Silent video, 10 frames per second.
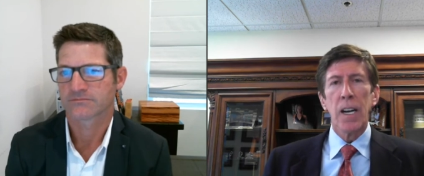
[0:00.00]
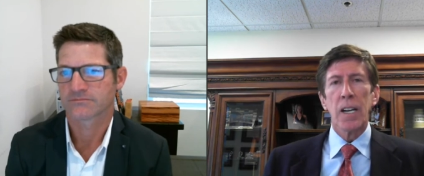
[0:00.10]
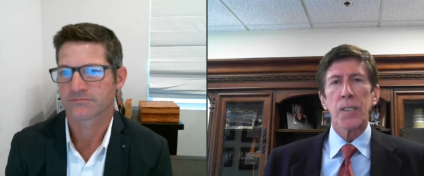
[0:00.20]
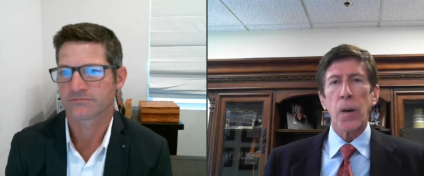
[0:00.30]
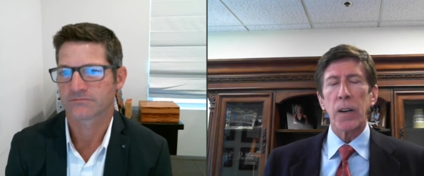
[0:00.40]

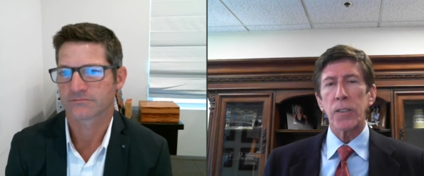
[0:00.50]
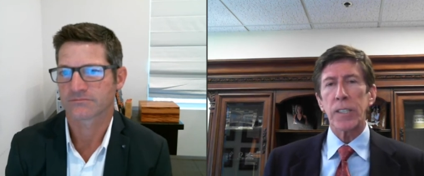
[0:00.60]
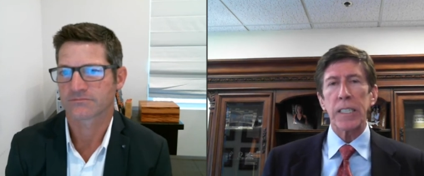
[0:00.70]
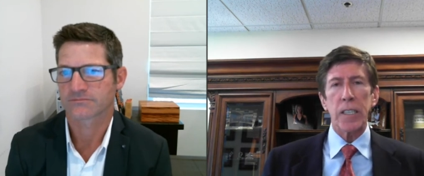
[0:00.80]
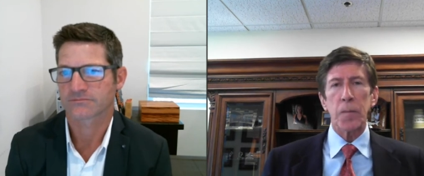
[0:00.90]
Speaker 1: So I don't see
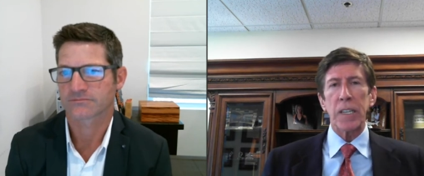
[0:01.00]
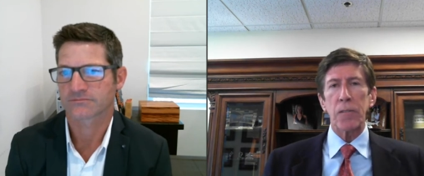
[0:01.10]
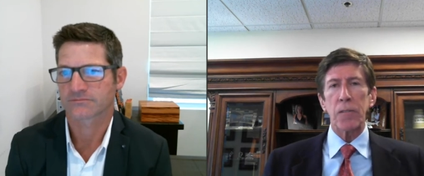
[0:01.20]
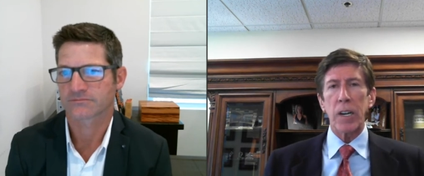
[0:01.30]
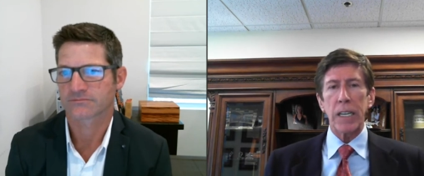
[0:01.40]
somebody
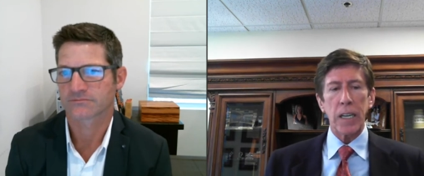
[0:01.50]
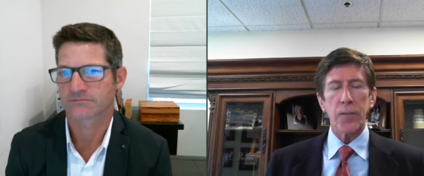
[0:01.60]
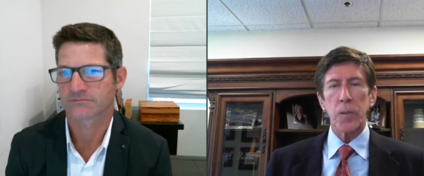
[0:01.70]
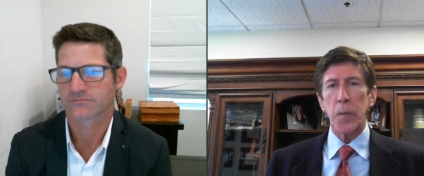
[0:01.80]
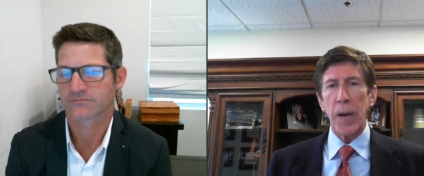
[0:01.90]
running in
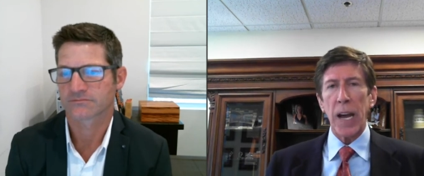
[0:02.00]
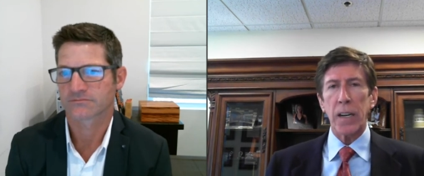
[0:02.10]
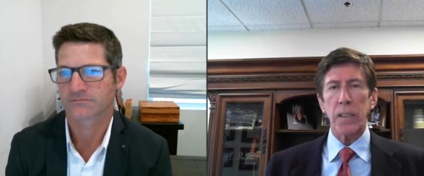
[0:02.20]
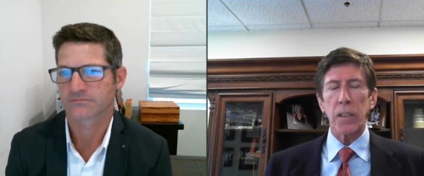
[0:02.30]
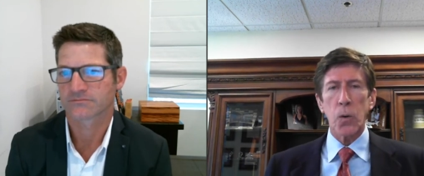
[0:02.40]
from the back of
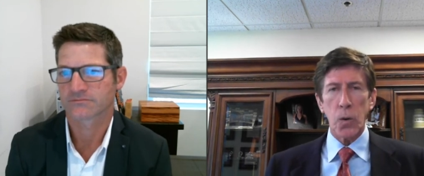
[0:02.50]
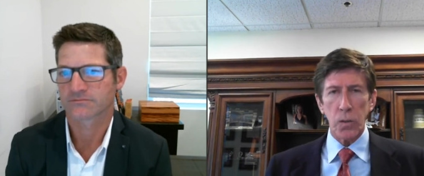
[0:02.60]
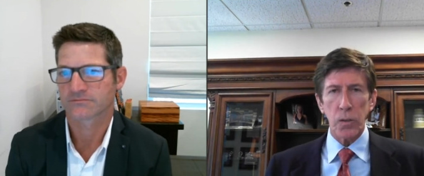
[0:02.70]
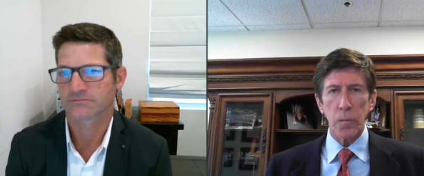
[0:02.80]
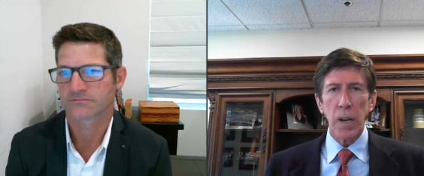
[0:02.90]
the
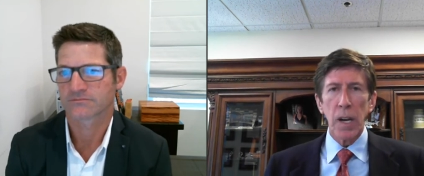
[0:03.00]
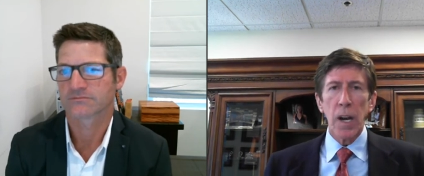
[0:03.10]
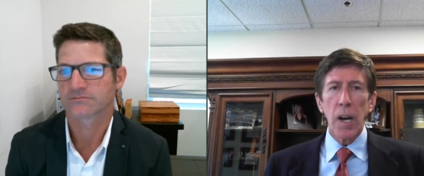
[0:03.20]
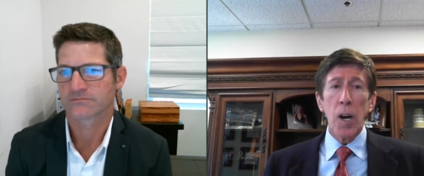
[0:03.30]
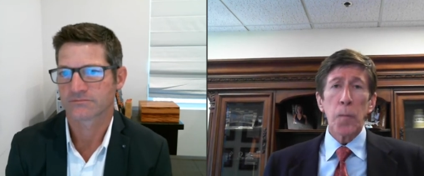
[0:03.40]
courtroom.
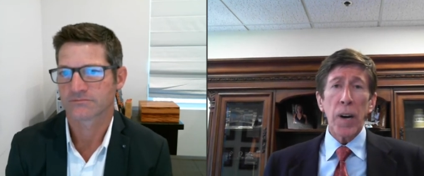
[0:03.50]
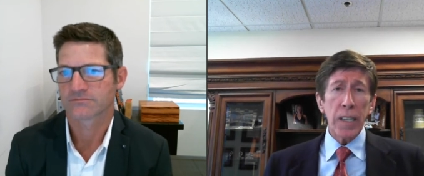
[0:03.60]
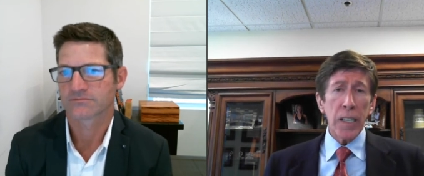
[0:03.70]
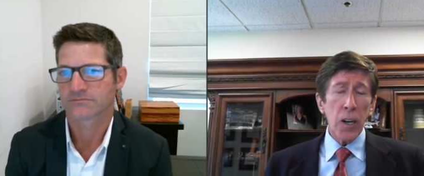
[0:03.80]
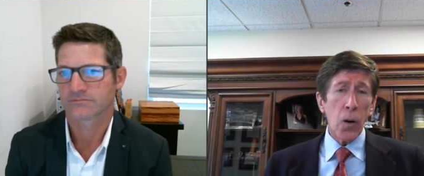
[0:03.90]
But,
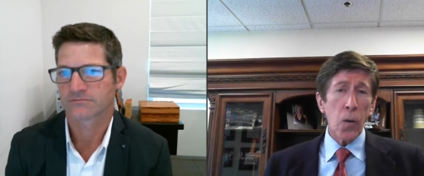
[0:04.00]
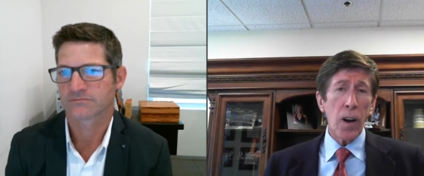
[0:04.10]
you know,